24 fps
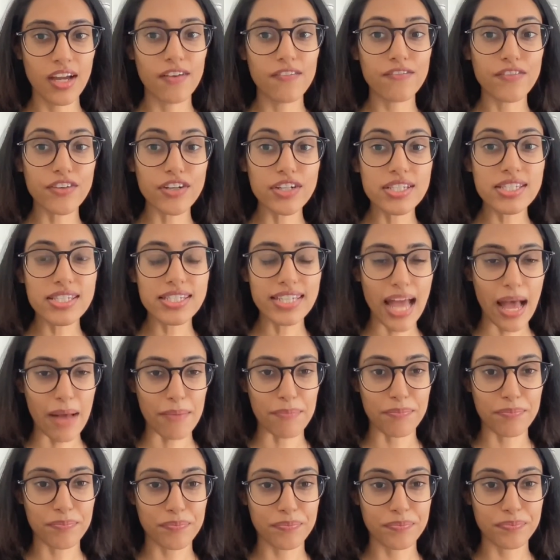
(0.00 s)
First
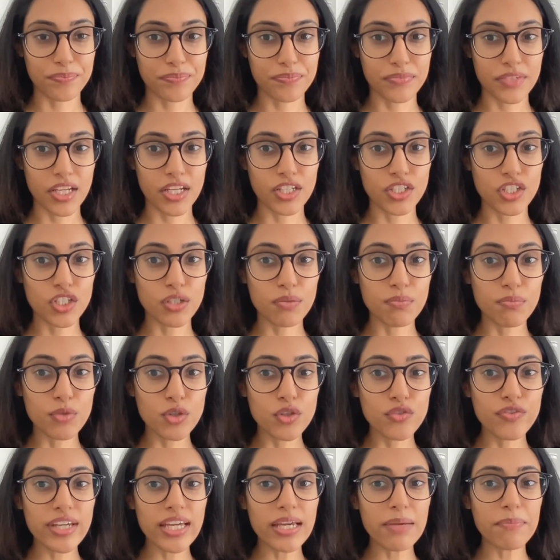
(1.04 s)
step to
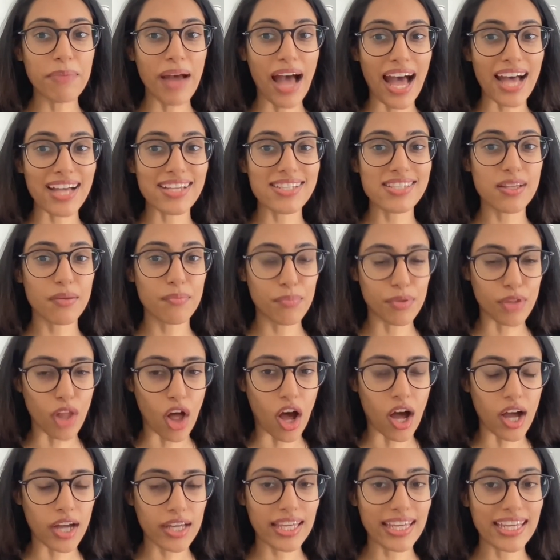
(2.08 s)
moving past the
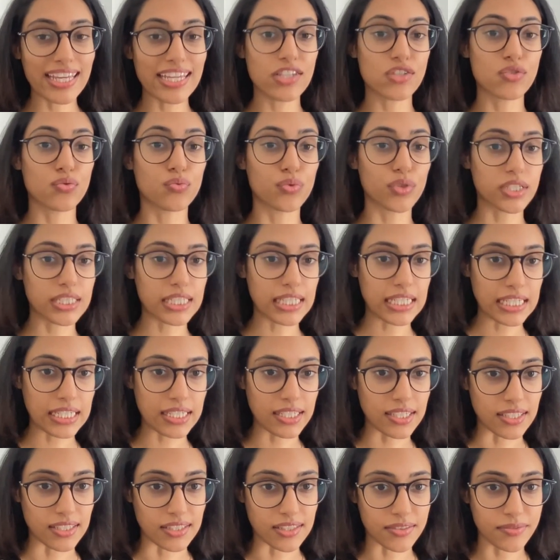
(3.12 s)
block is
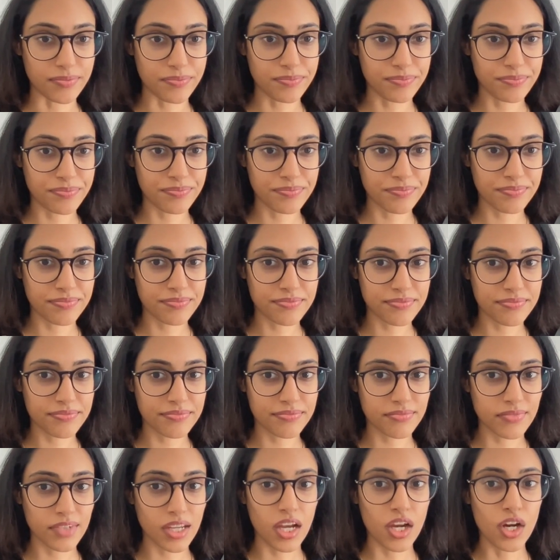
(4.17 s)
routine.
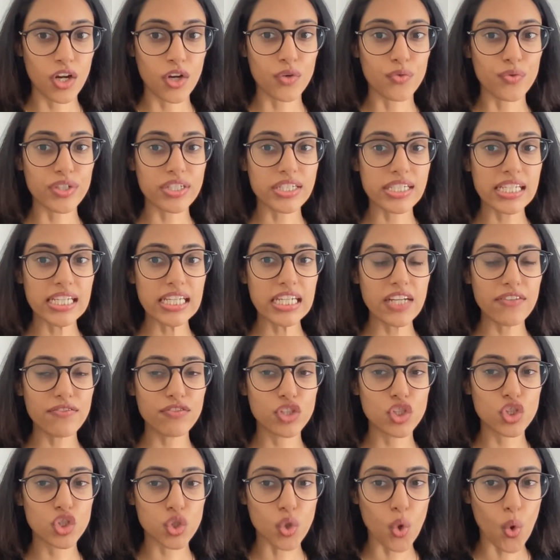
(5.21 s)
Routine
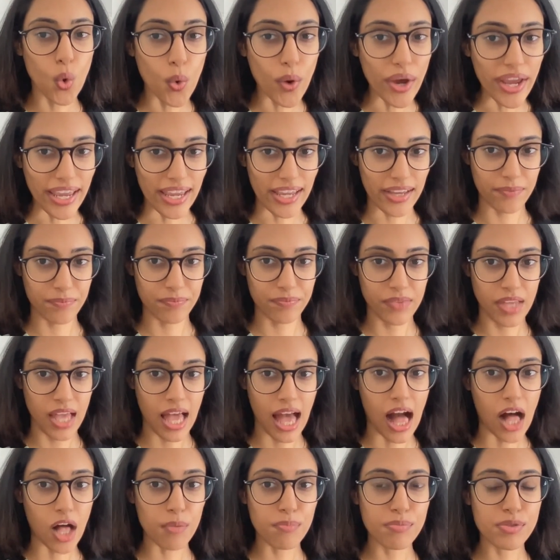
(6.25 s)
of joy
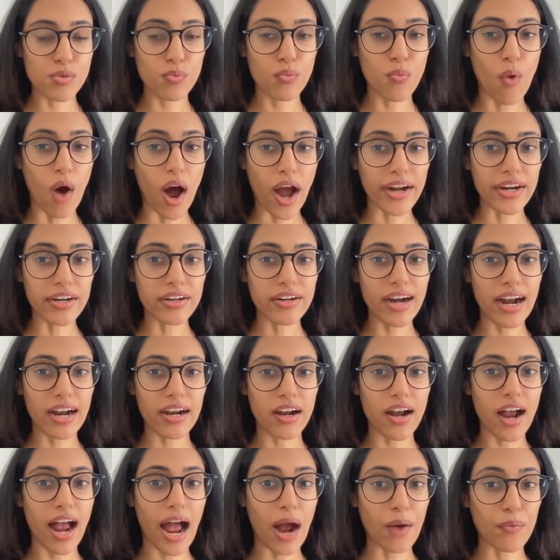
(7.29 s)
helps wire
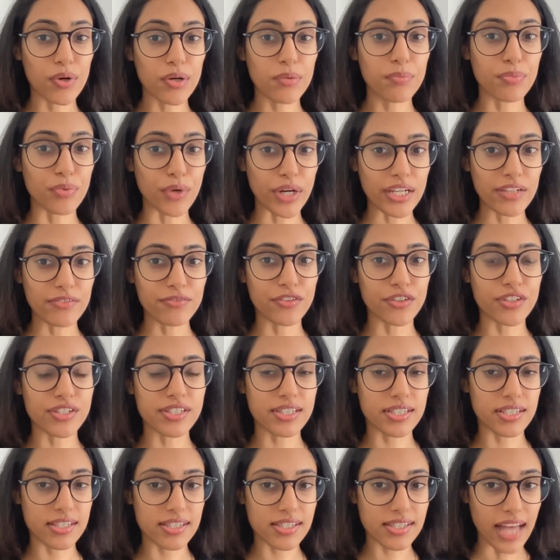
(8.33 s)
our brain for
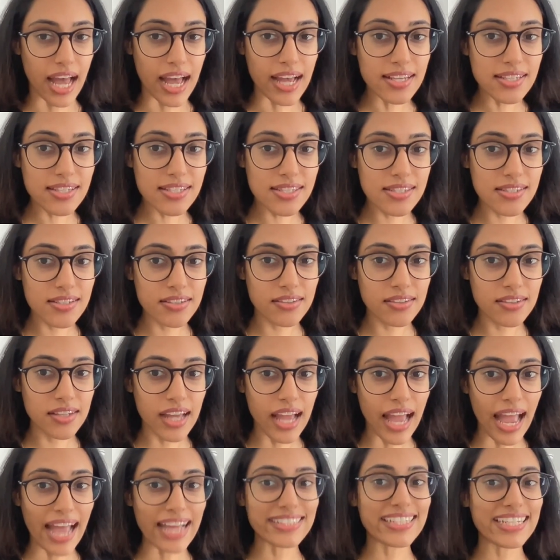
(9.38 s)
success
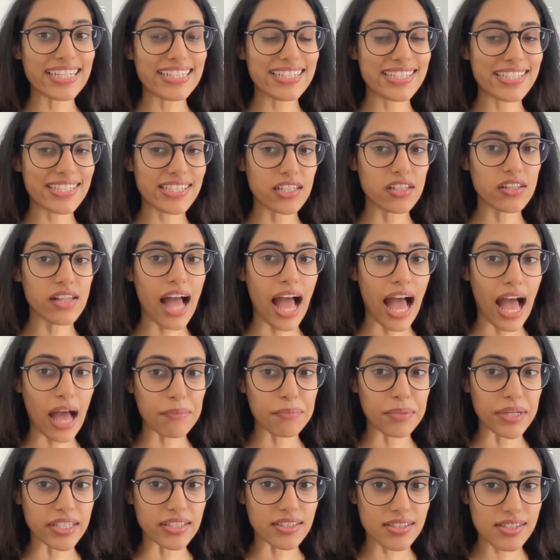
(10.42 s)
and instill
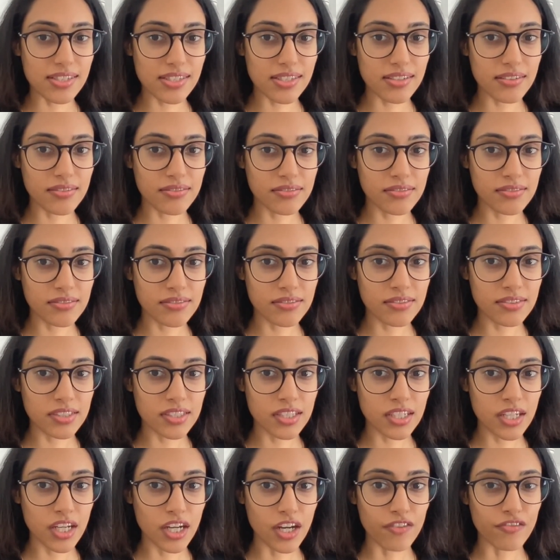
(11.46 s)
habits
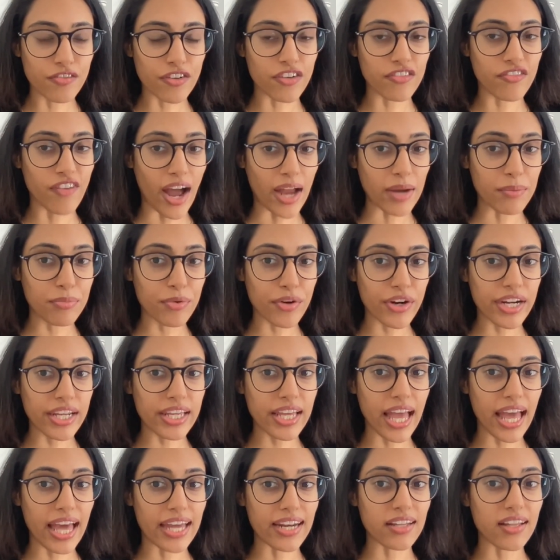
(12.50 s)
for
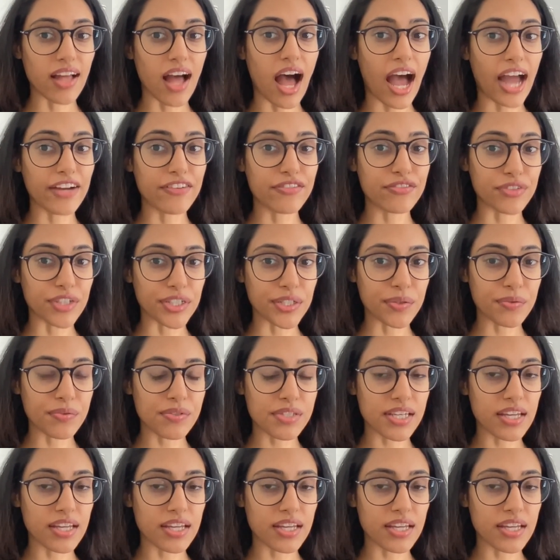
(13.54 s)
vibrating at a high frequency